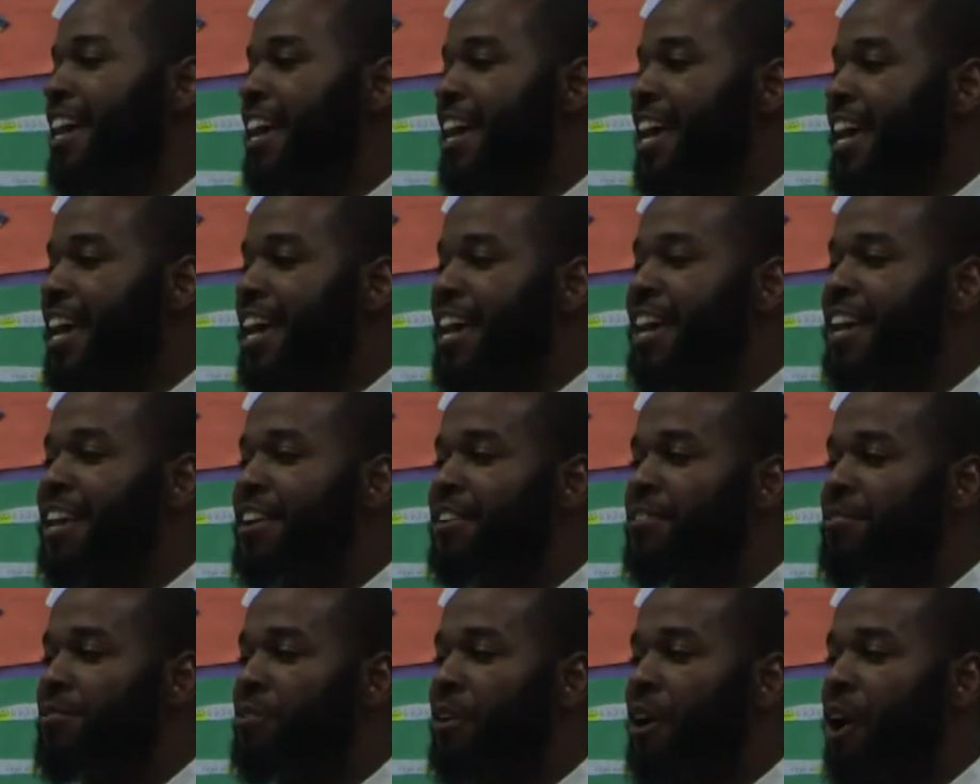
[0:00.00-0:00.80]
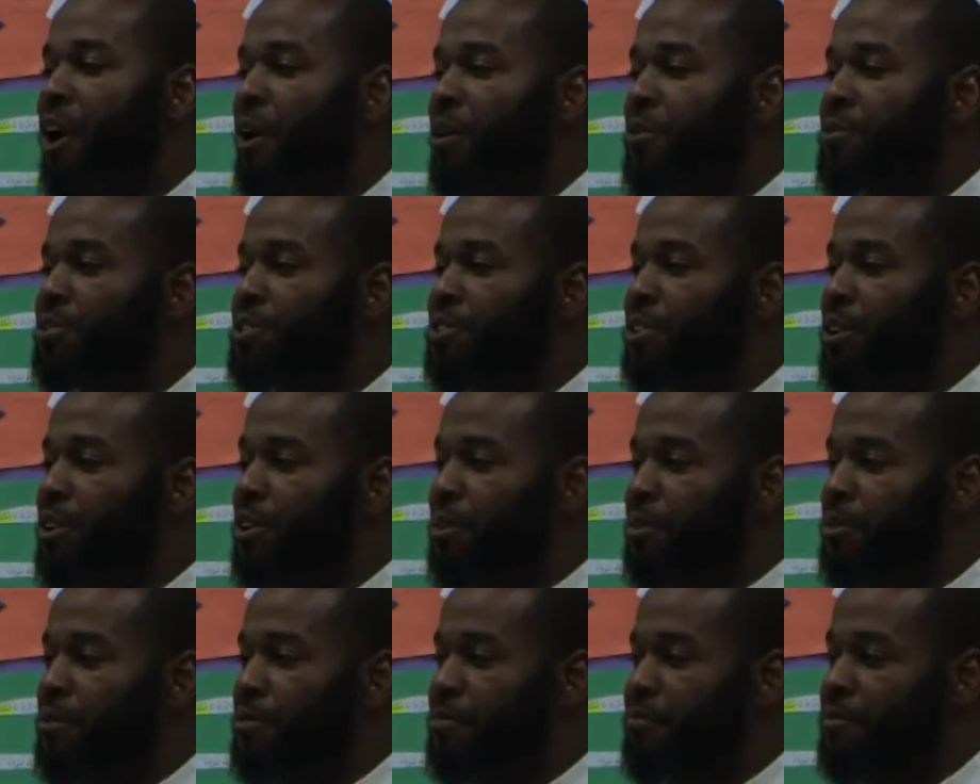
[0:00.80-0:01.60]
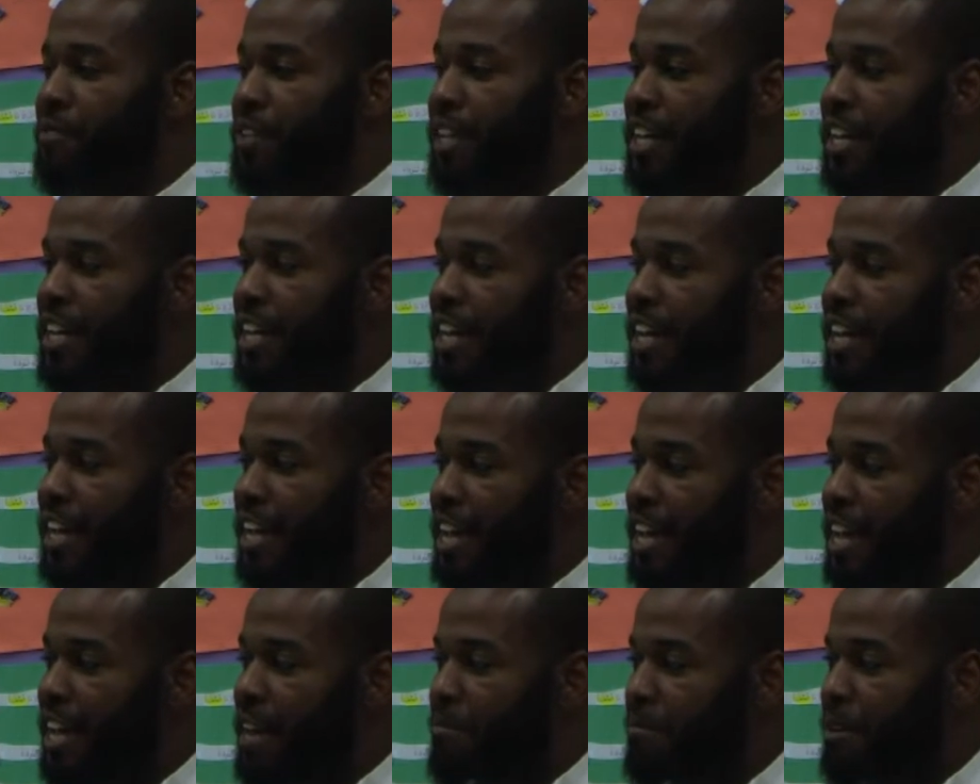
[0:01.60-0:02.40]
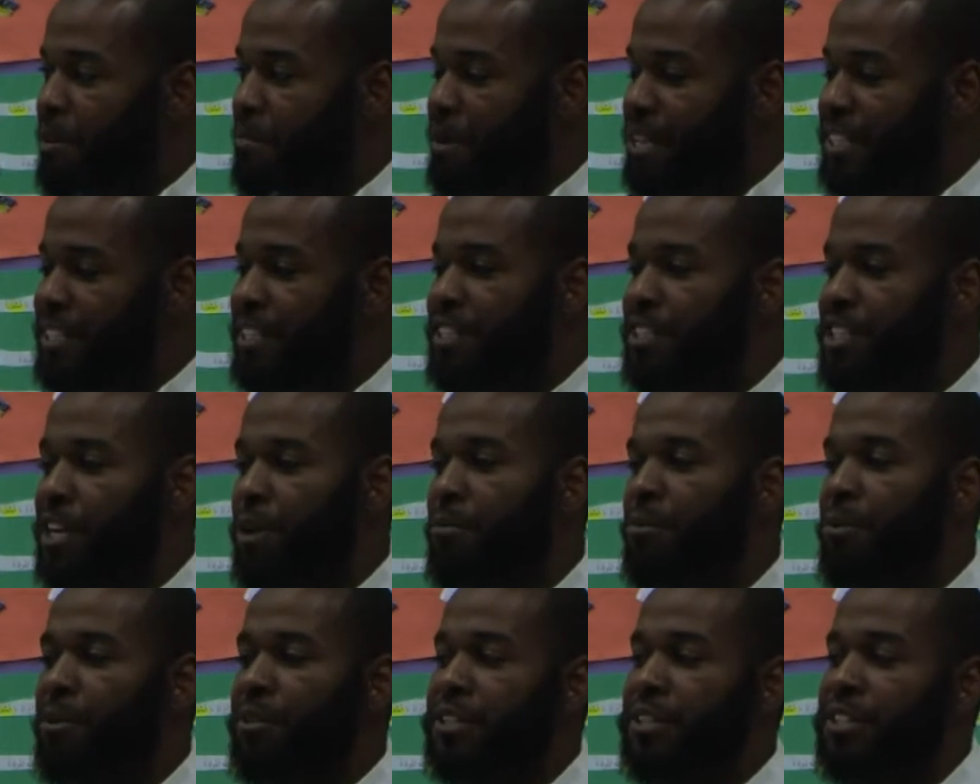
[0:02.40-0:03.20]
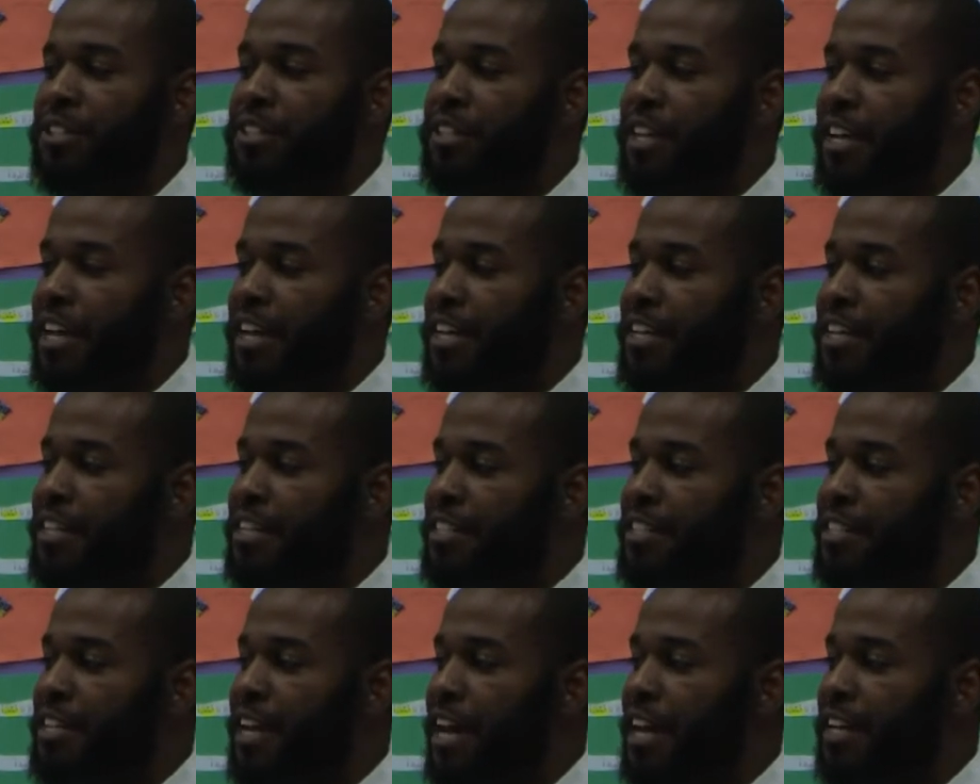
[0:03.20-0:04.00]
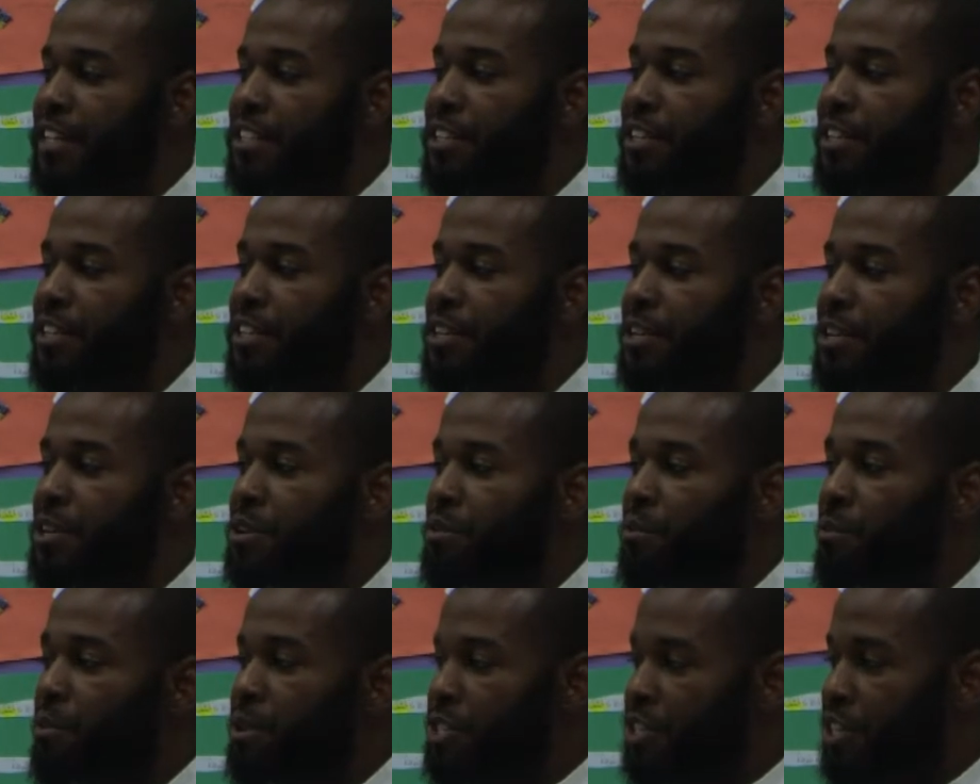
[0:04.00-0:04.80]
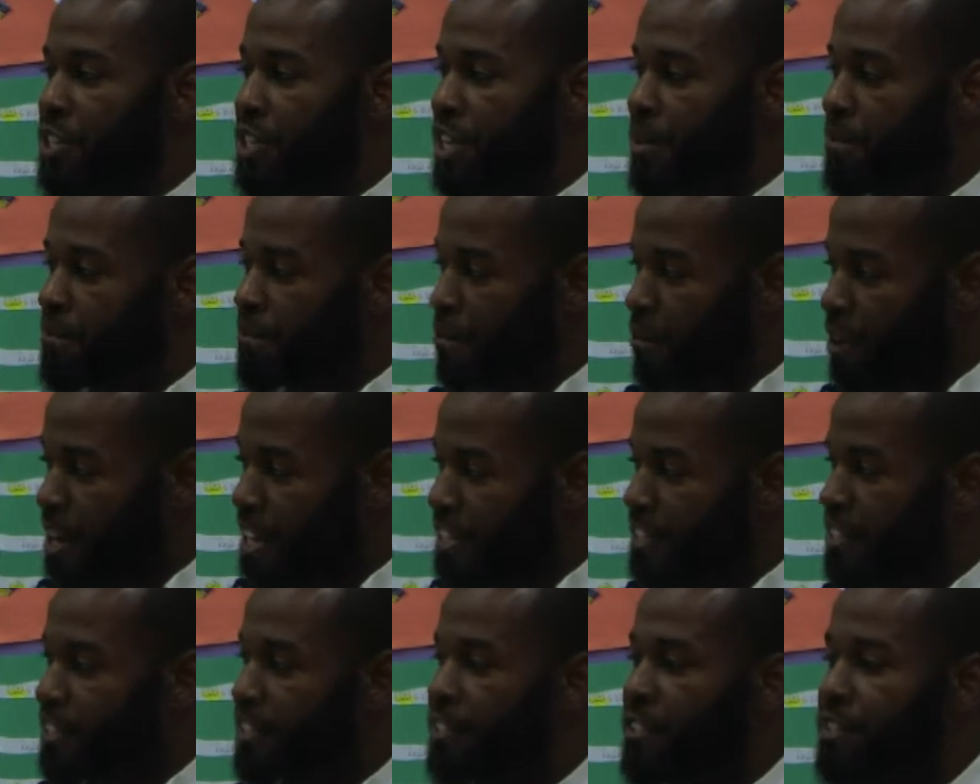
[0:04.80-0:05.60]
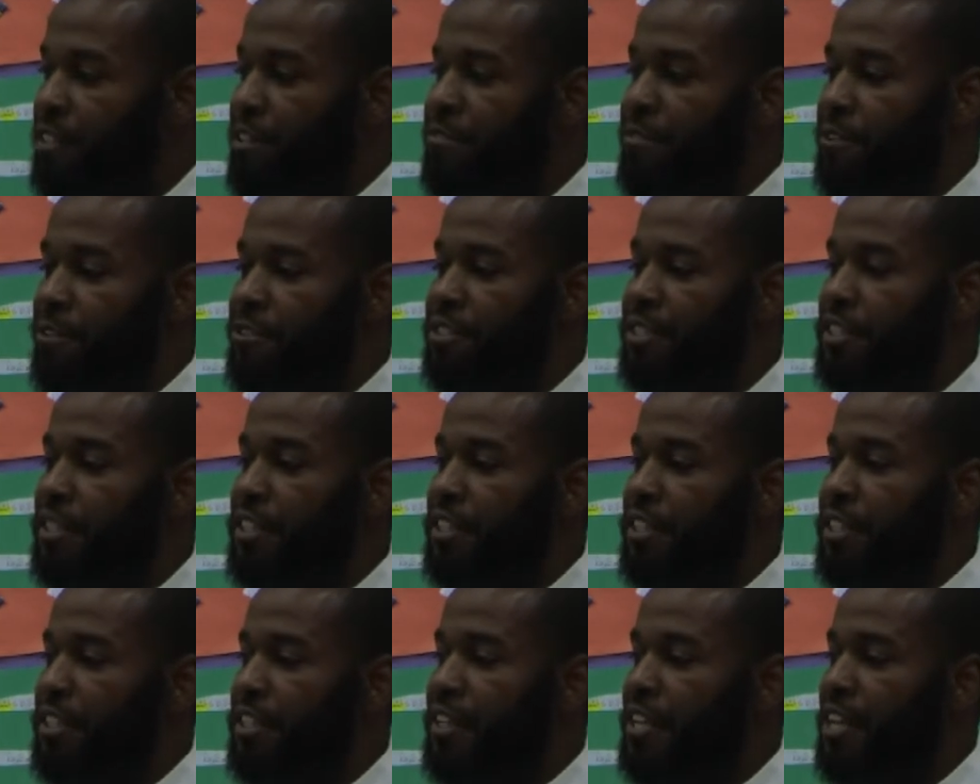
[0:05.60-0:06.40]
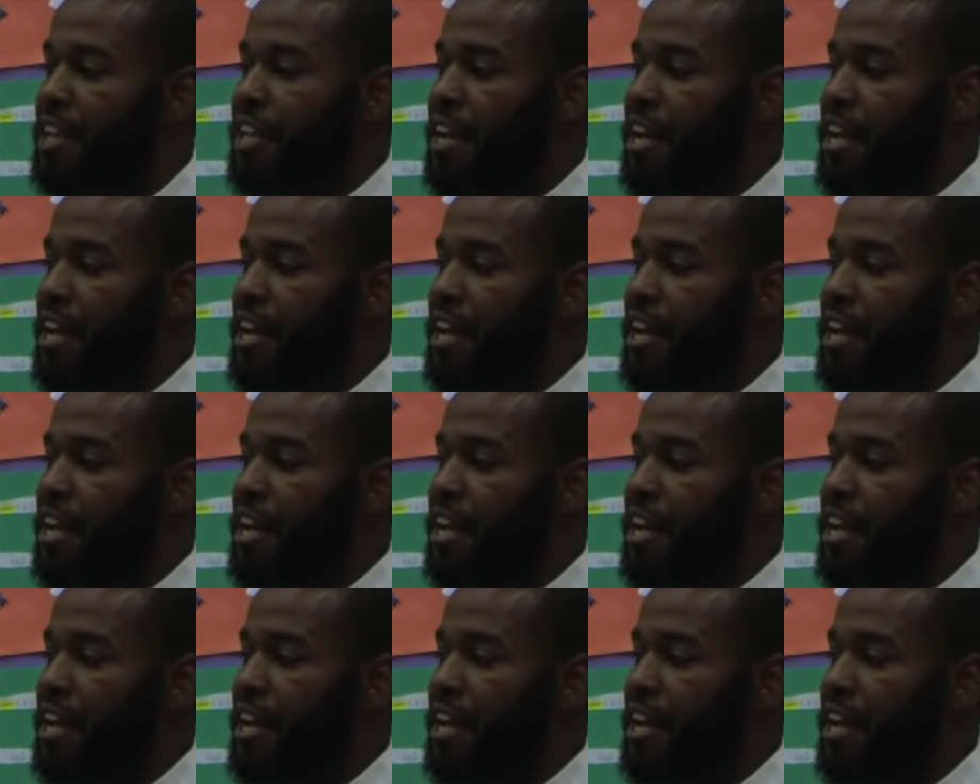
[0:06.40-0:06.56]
And also, and the message I want to say is that we should embrace this diversity